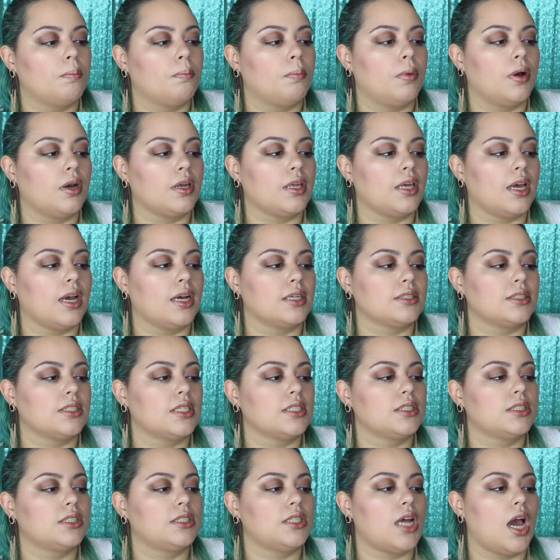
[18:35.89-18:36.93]
But yeah, it
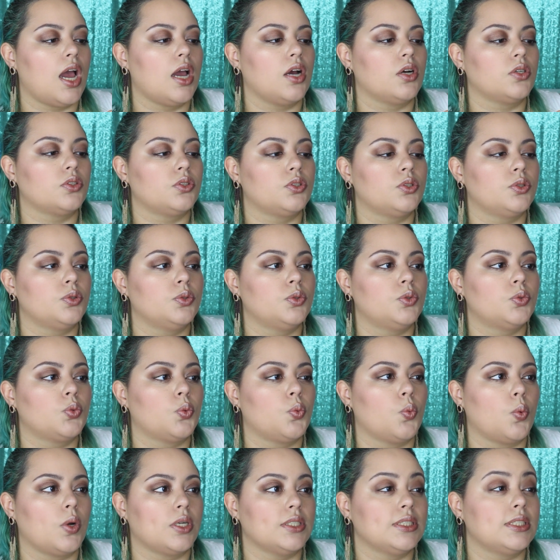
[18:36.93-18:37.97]
says style
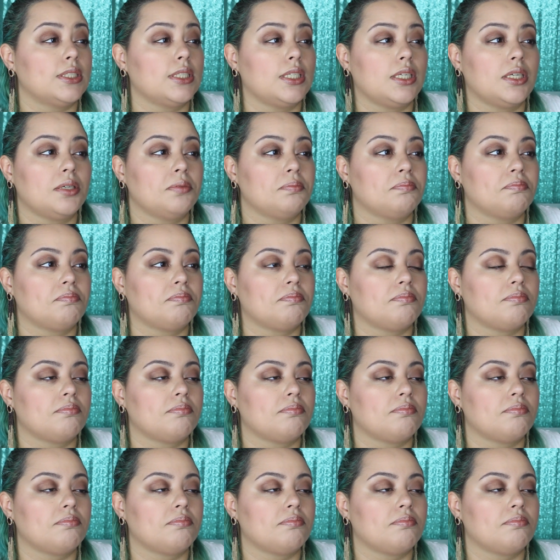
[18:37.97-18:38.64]
220.